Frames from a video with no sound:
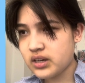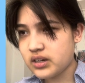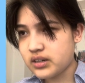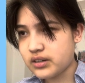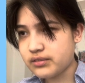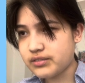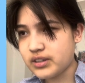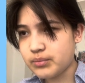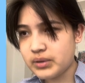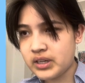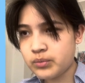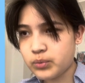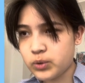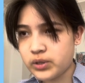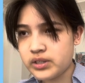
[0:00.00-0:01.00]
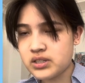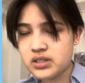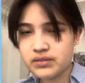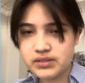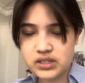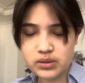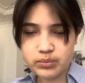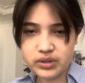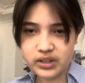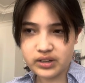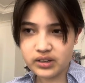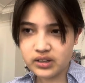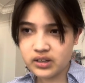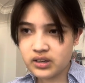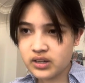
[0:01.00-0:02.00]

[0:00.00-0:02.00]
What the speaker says: of the main points of something.